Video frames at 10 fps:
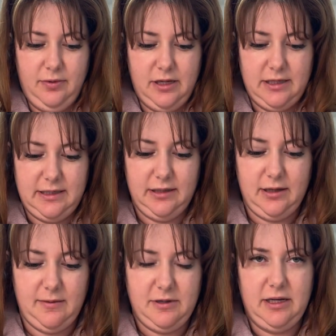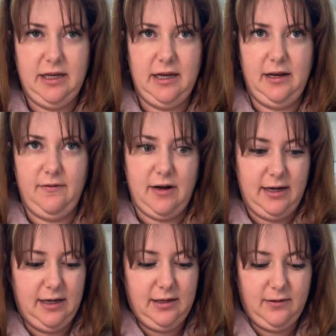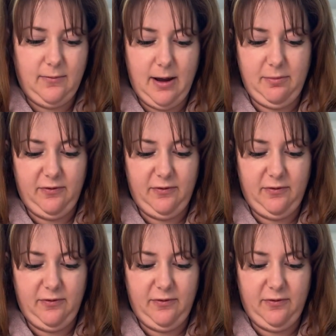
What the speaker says: until I'm done getting ready, and then right